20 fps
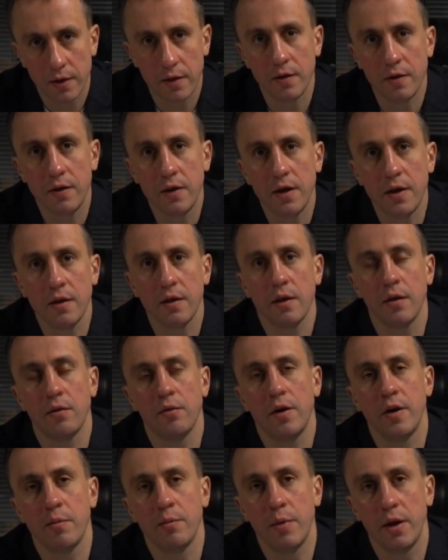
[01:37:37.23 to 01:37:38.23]

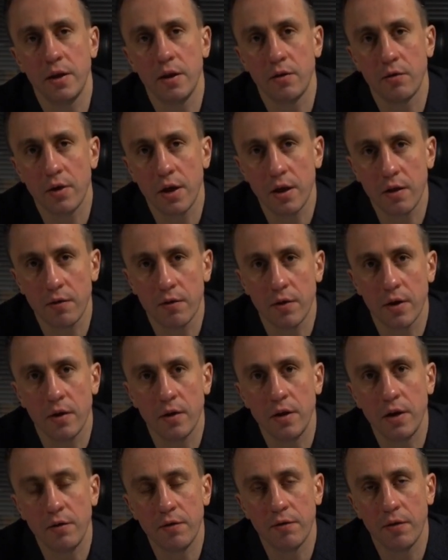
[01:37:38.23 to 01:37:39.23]
decentralized money transfer,
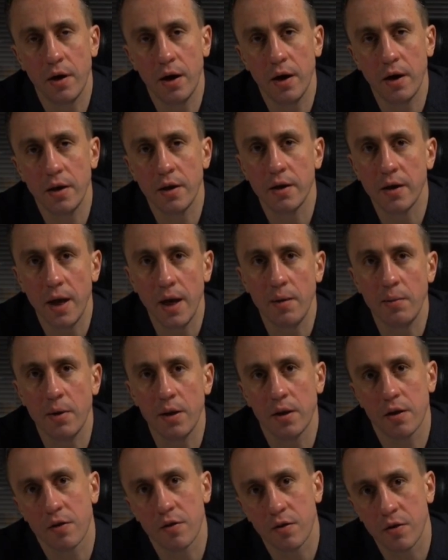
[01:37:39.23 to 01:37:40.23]
DeFi, gaming.
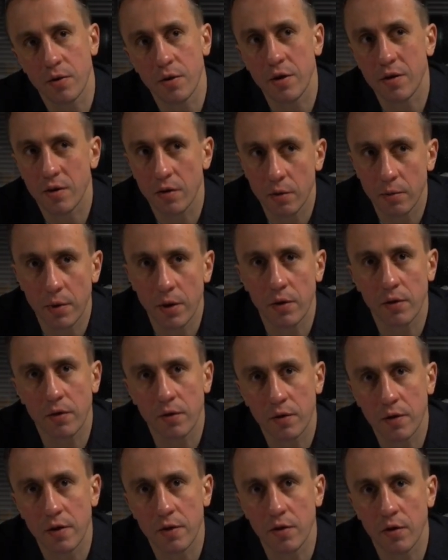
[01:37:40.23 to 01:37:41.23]
So it's all
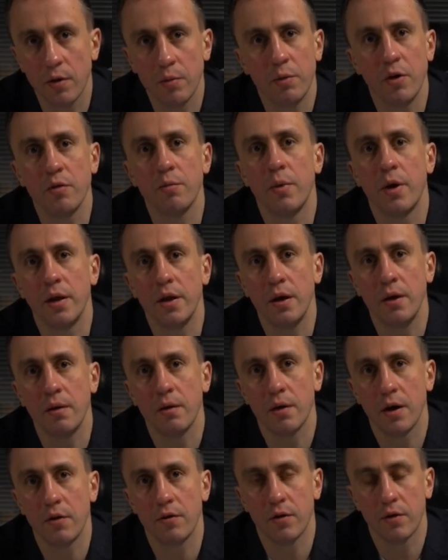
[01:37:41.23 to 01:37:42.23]
about money
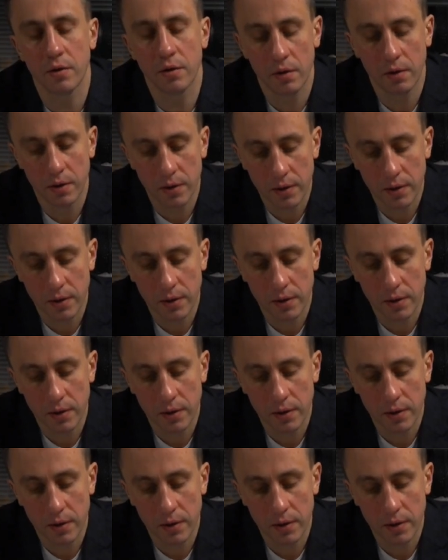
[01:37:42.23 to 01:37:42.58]
after all.